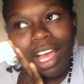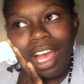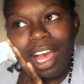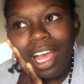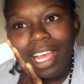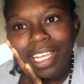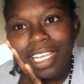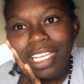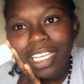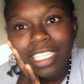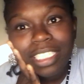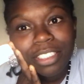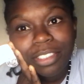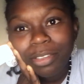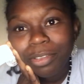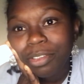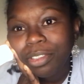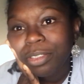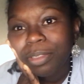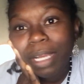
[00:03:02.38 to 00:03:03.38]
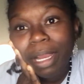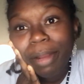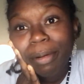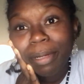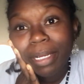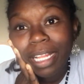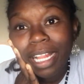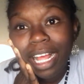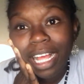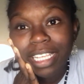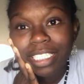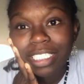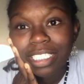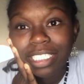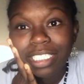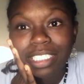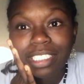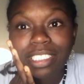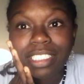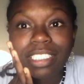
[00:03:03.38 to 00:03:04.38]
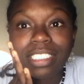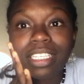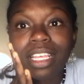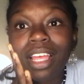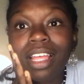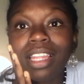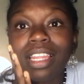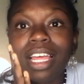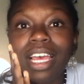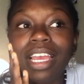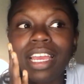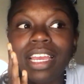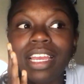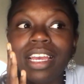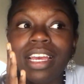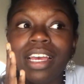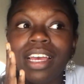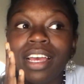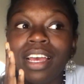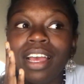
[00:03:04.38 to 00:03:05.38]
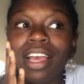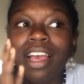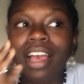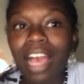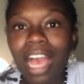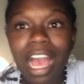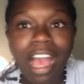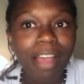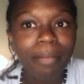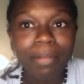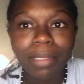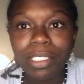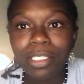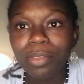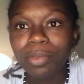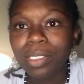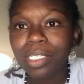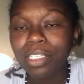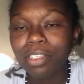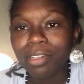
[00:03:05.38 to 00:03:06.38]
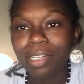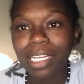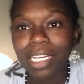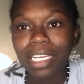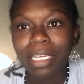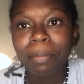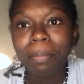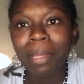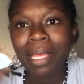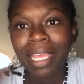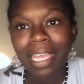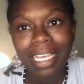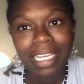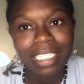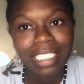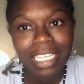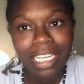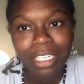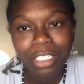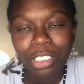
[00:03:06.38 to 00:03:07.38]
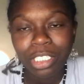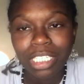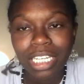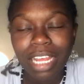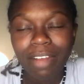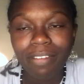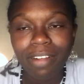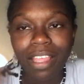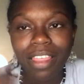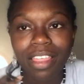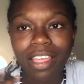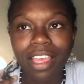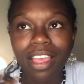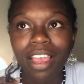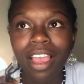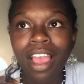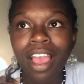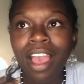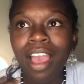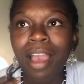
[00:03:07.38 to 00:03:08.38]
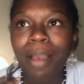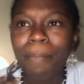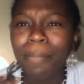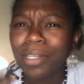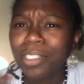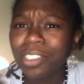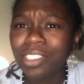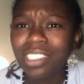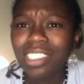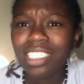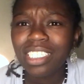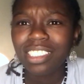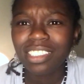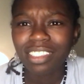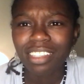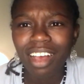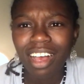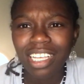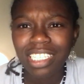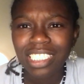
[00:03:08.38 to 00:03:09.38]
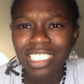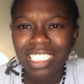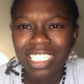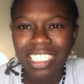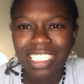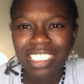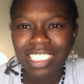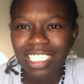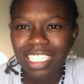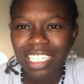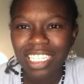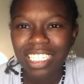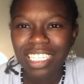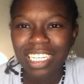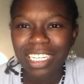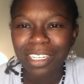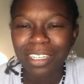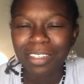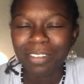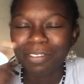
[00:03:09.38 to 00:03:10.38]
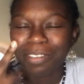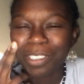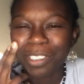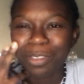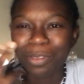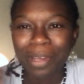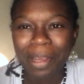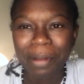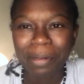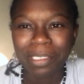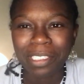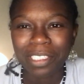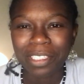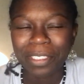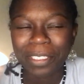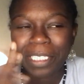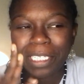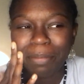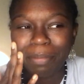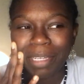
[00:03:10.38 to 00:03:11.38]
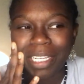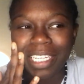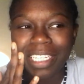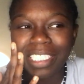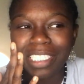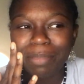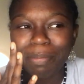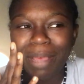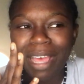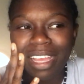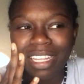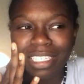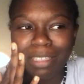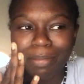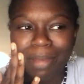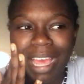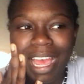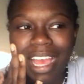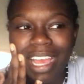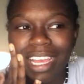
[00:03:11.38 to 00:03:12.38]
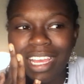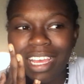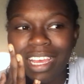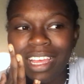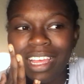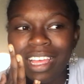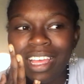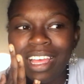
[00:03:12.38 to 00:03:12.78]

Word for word: I can't do two-hour classes. Like, I've been doing great, paying attention and everything, but it's just exhausting sitting there for two hours and thirty minutes back to back.